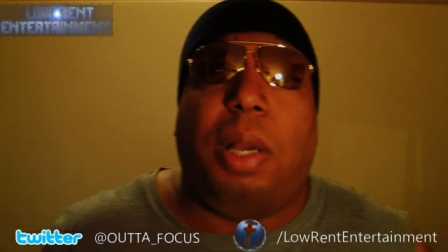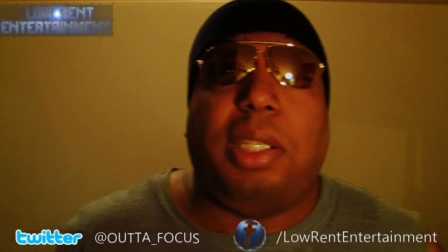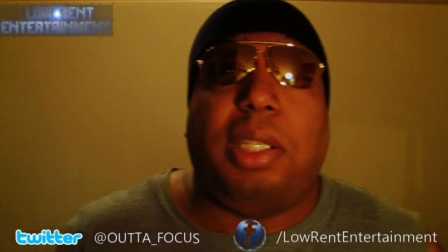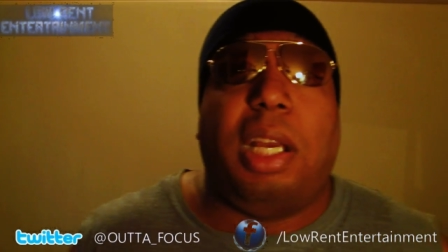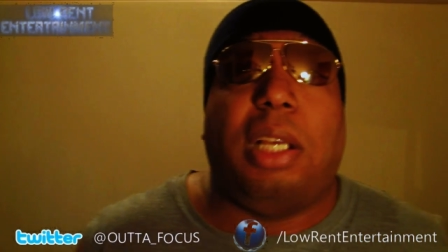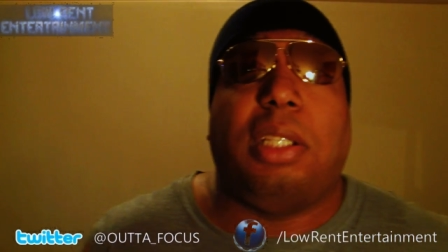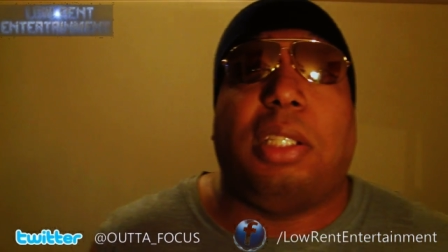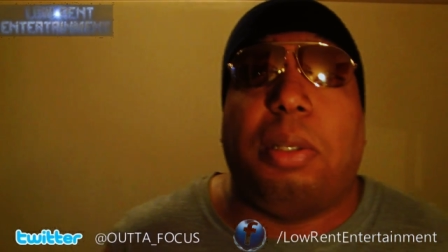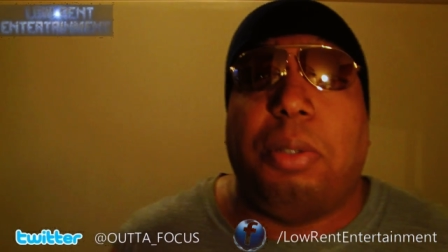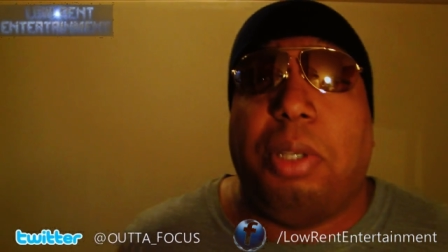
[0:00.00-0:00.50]

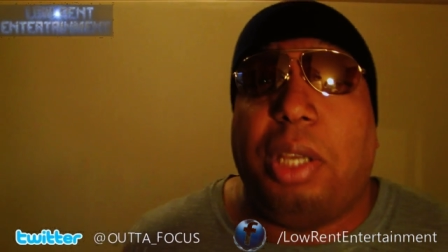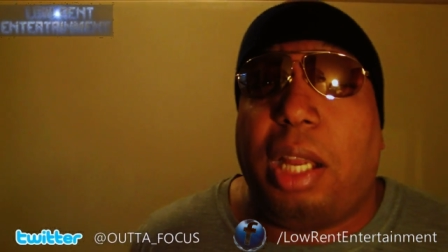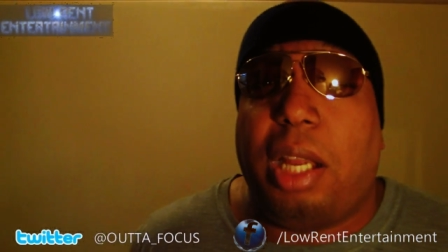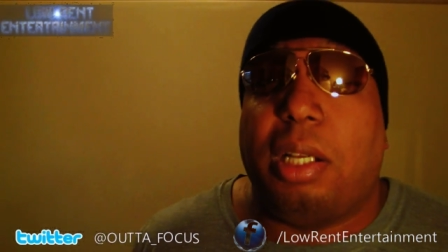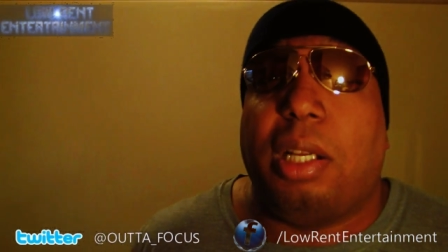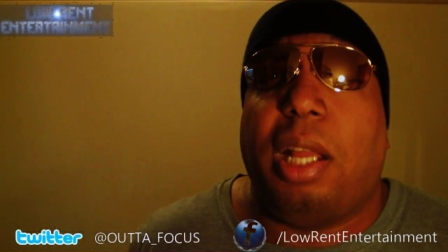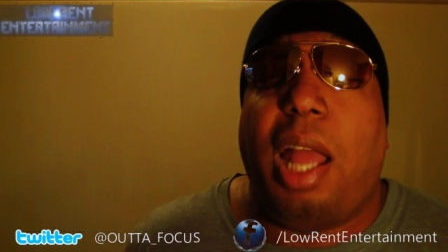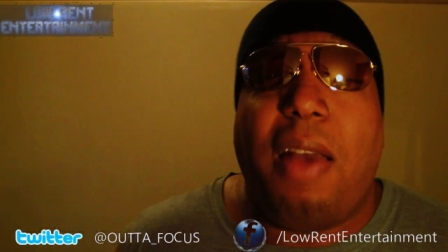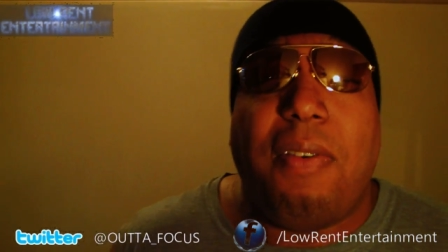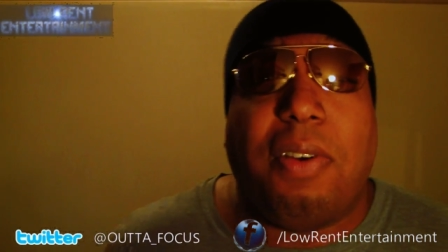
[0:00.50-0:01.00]
how, so you got
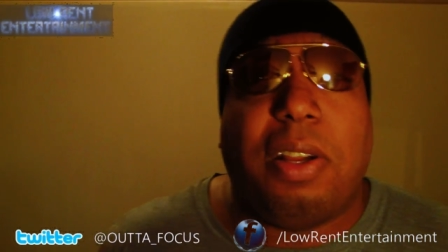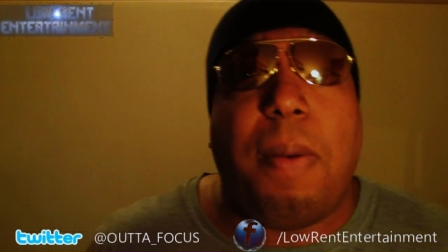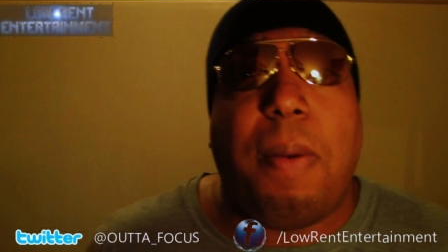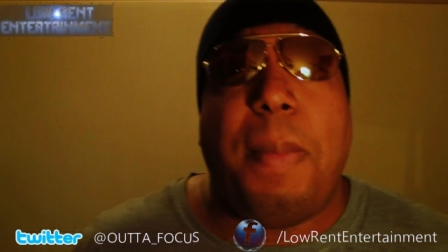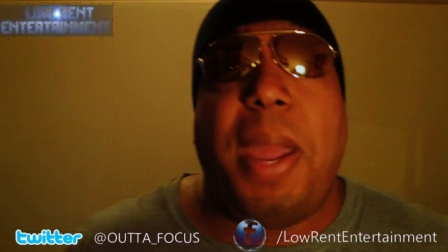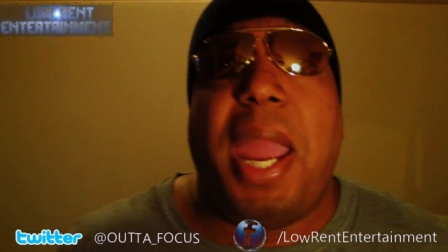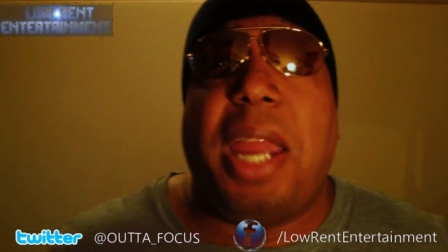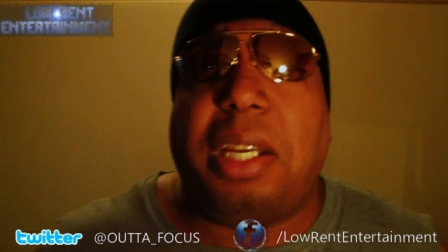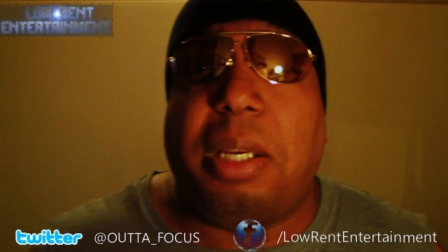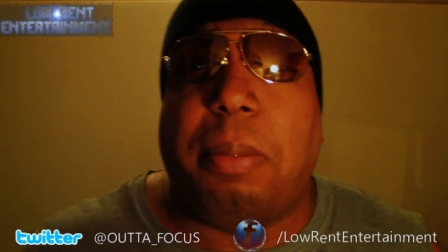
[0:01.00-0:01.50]
to have a
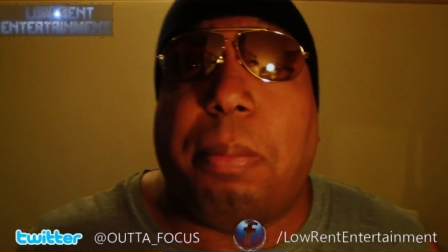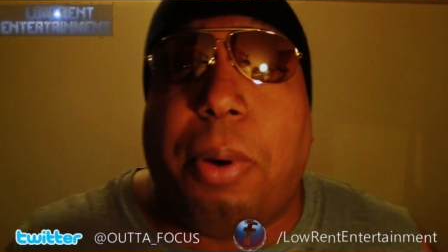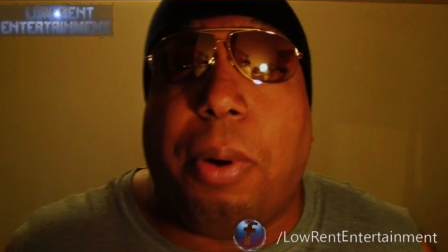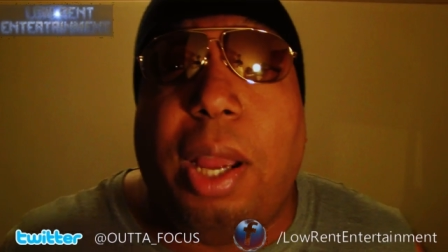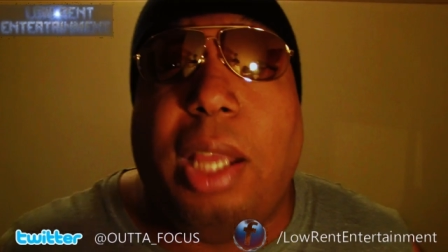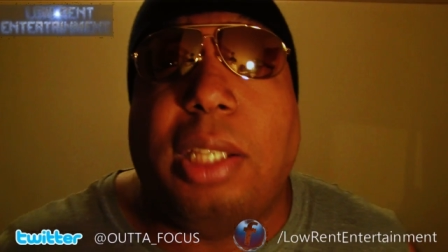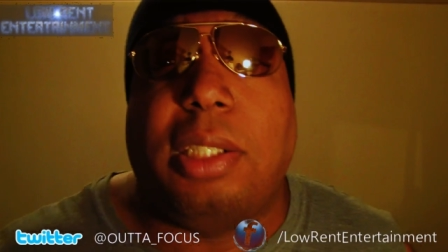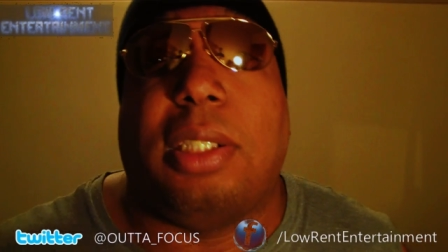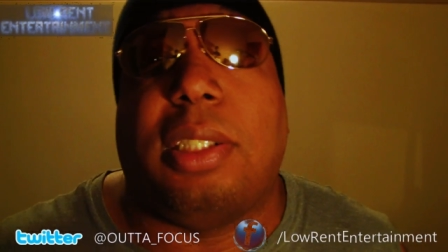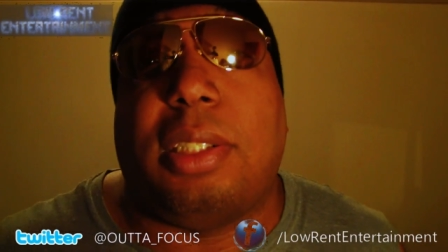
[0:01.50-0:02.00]
commanding
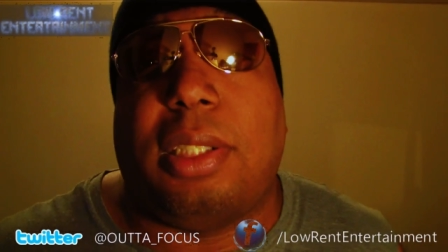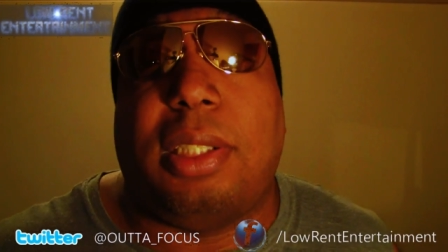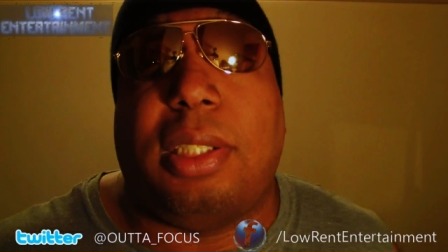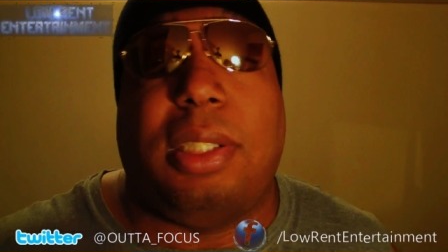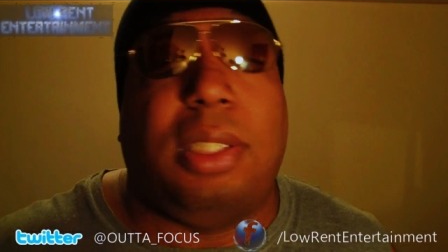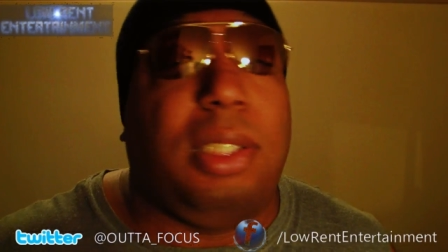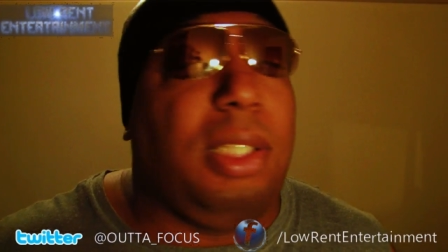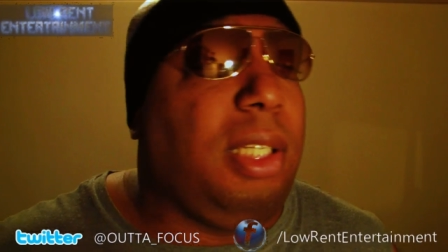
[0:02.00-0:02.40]
presence,